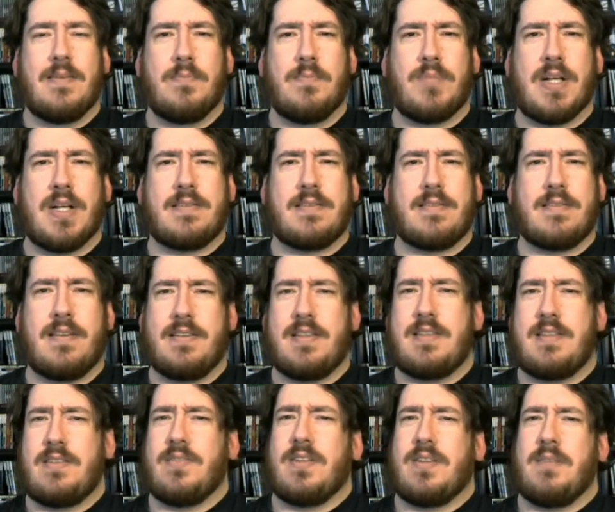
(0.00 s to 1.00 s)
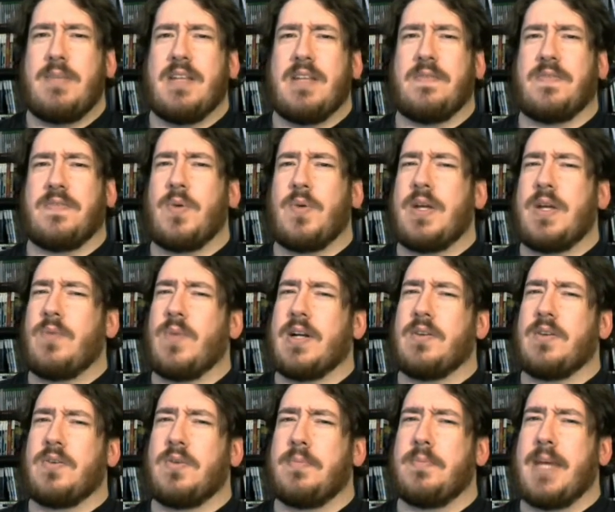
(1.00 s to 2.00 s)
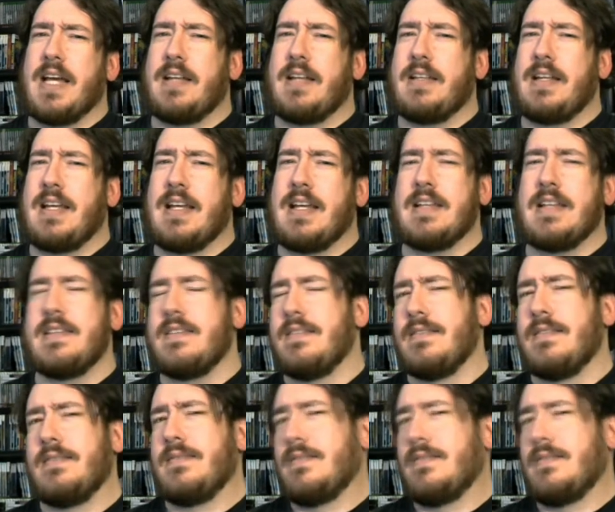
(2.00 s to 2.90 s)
Plus, is he still going to be the floating weird old man that he is?